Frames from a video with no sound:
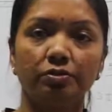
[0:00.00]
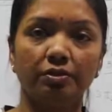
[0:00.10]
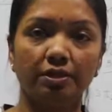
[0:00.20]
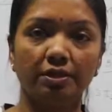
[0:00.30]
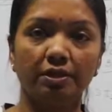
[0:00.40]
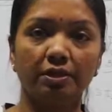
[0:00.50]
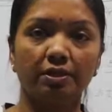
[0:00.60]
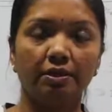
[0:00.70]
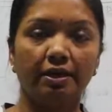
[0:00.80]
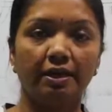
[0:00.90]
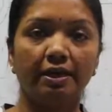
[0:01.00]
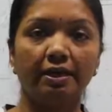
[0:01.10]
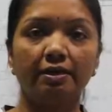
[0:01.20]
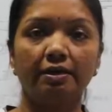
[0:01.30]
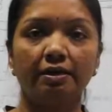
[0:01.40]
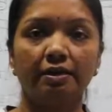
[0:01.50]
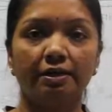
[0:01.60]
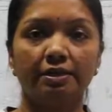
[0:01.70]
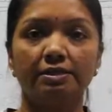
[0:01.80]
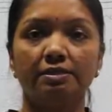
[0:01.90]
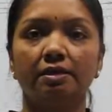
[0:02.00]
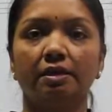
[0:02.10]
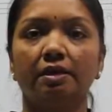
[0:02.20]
the content is